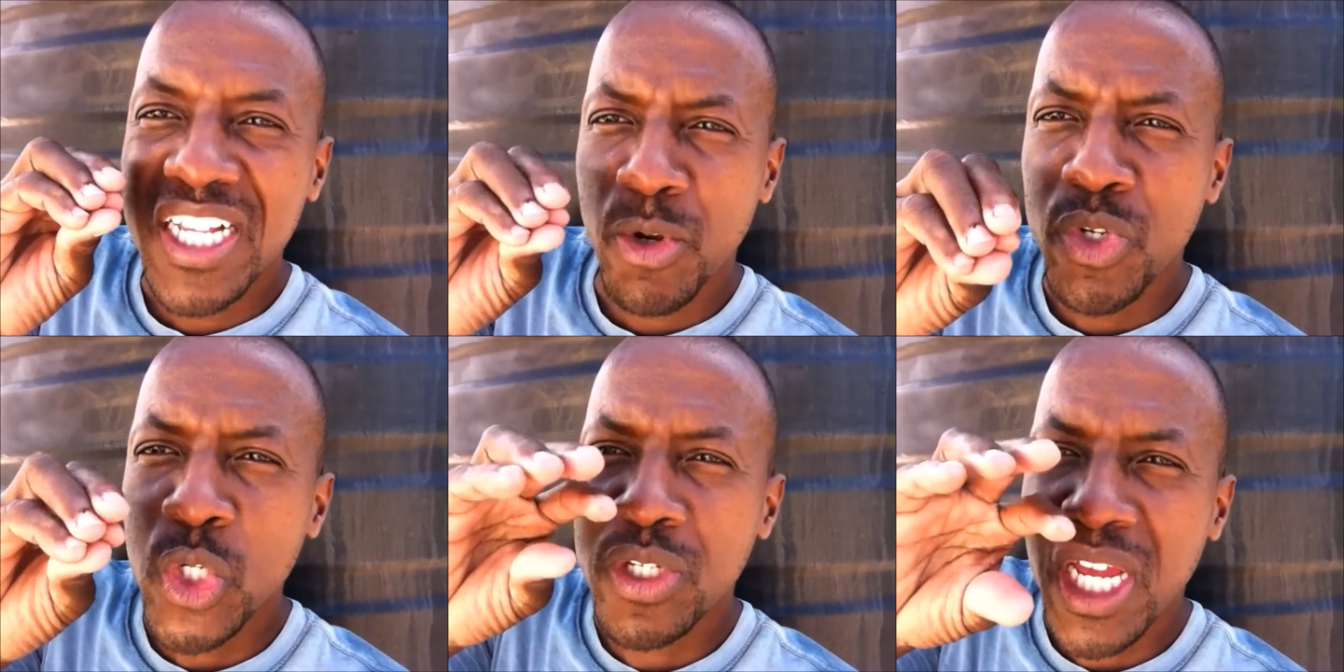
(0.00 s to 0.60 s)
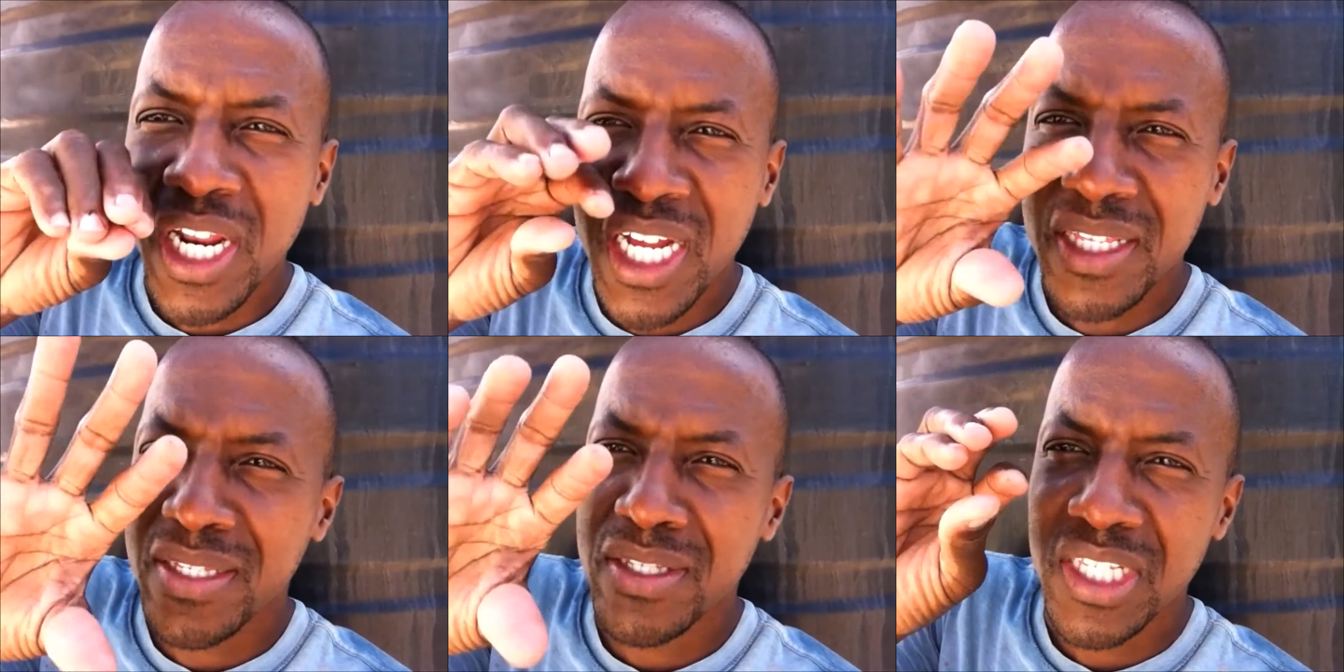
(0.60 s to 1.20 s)
as a result of
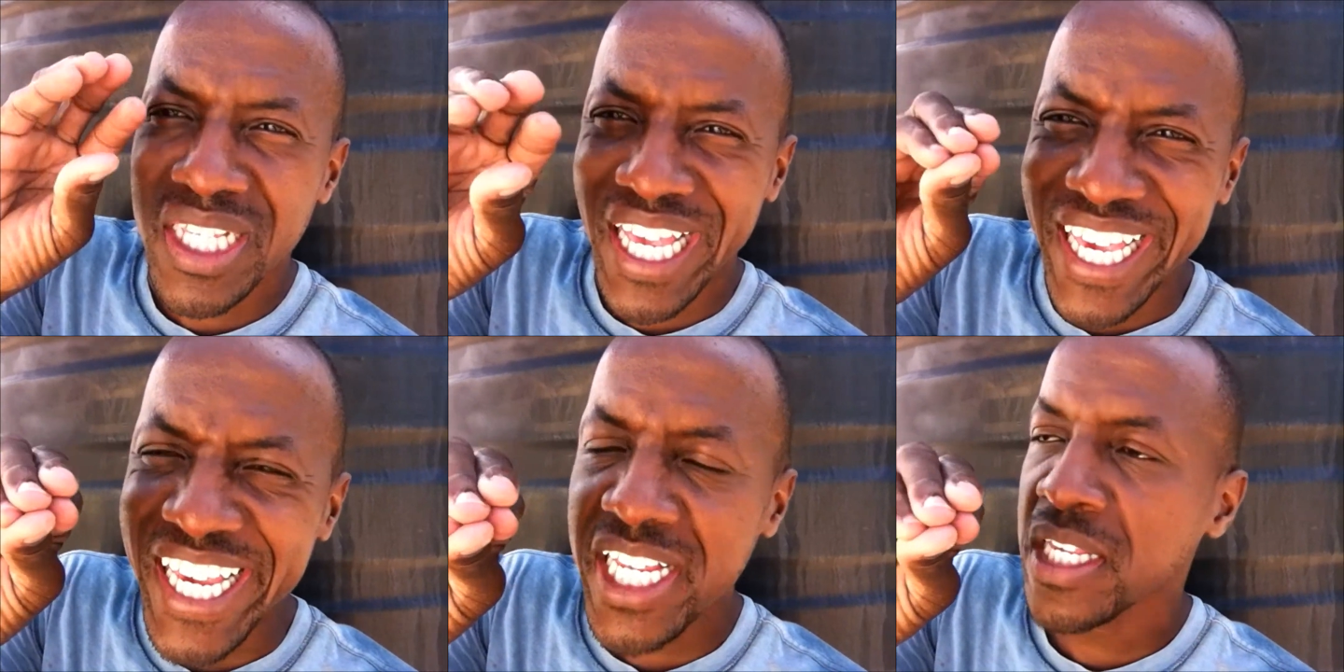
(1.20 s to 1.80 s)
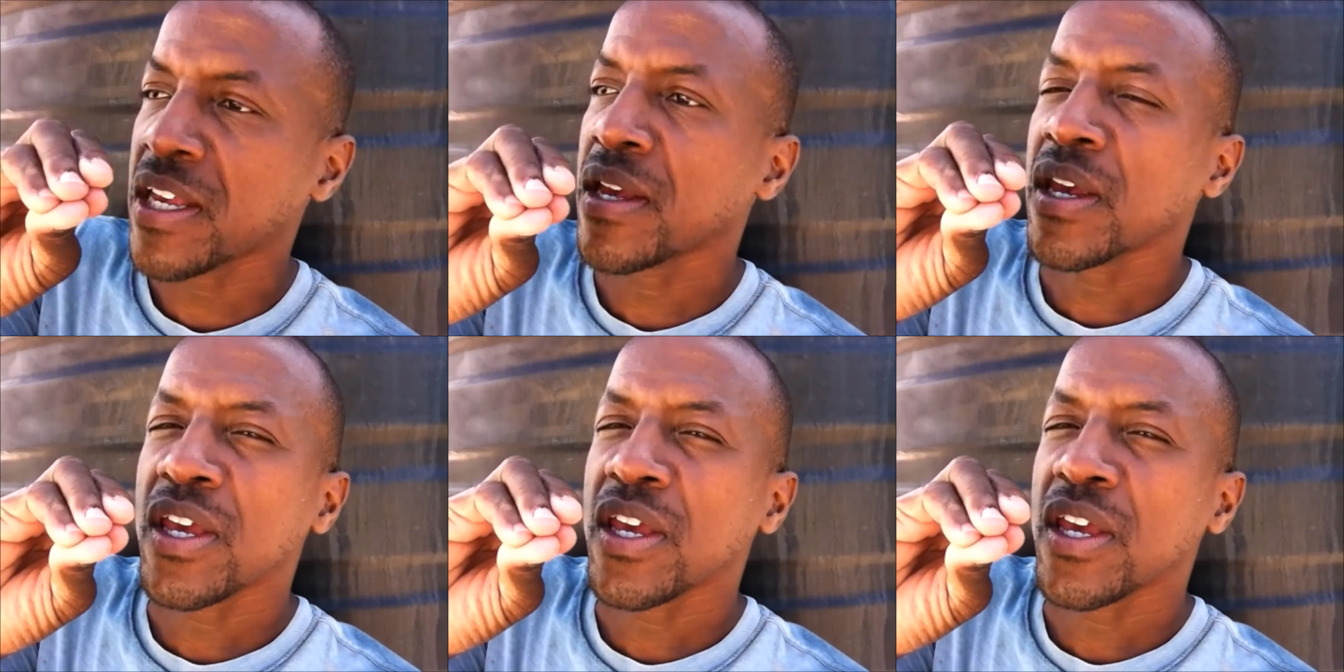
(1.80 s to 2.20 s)
that, the heat,